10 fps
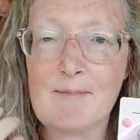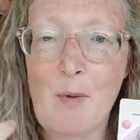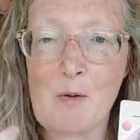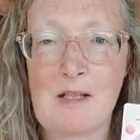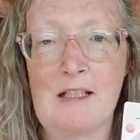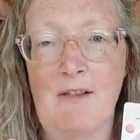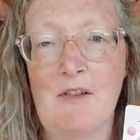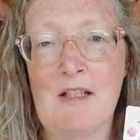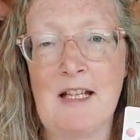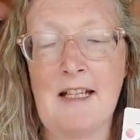
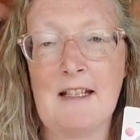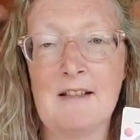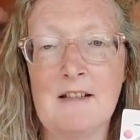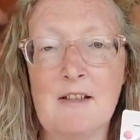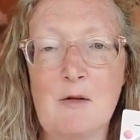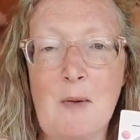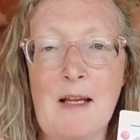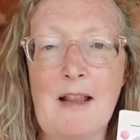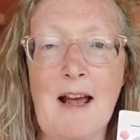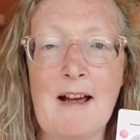positivity, to be
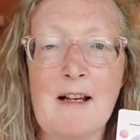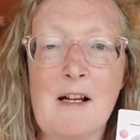that